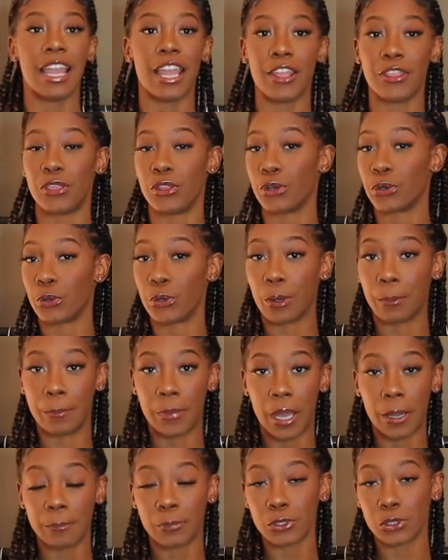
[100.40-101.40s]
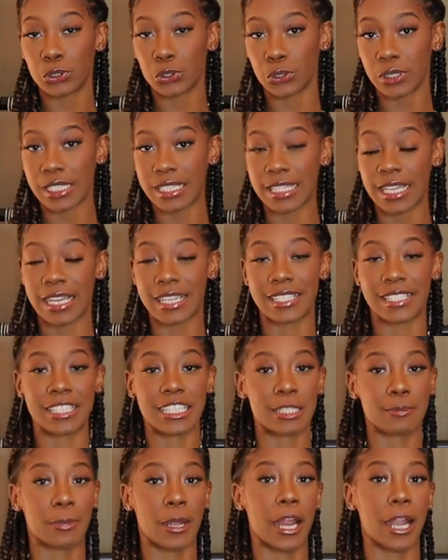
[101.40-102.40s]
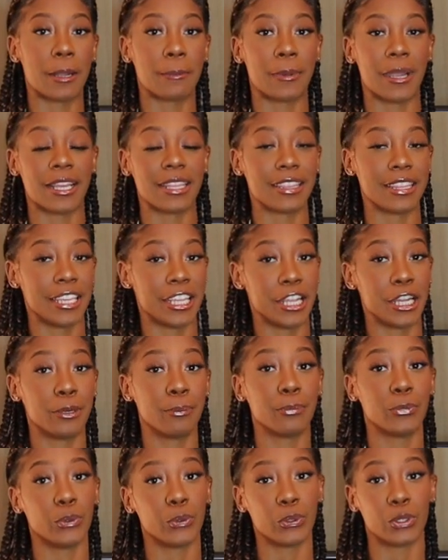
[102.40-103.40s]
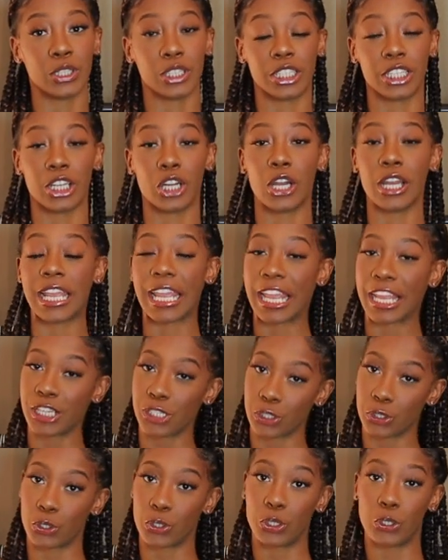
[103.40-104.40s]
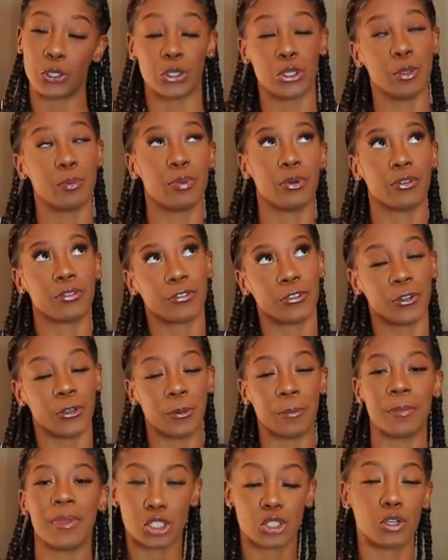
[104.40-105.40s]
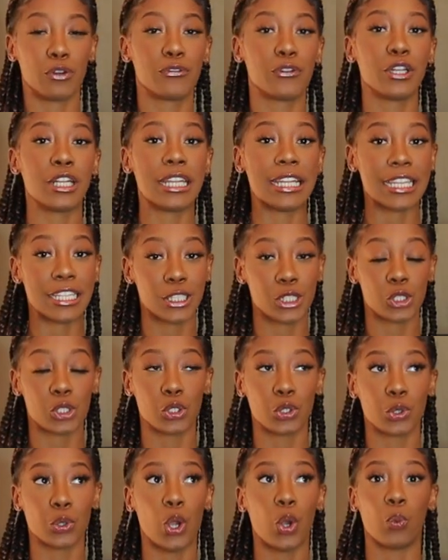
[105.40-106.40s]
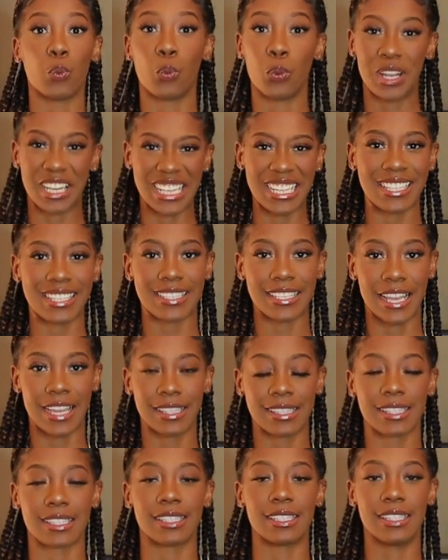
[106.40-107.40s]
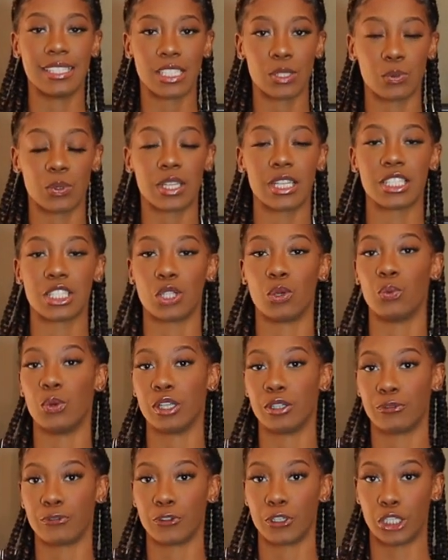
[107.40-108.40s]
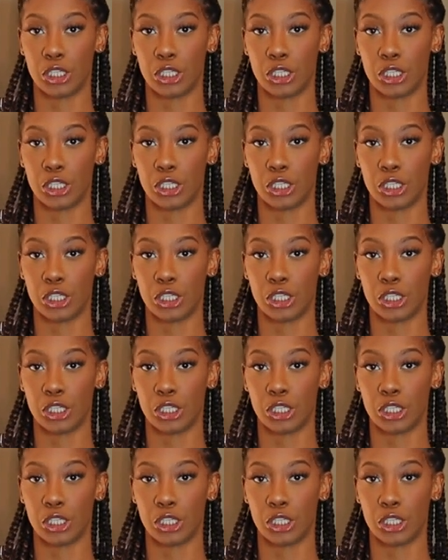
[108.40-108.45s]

And the Gourmand Patchouli scent is inspired by Thierry Mugler Angel Eau perfume. So if you're into woody scents, this one is the one for